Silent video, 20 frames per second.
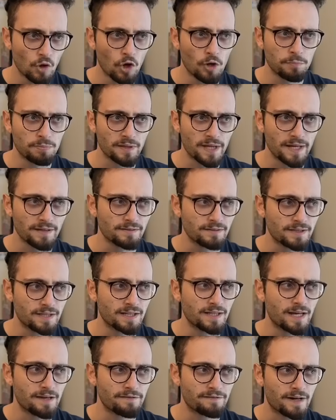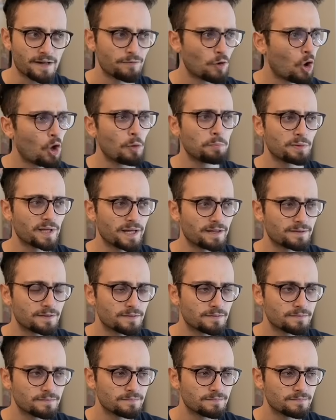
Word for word: all planned, king a five, all planned.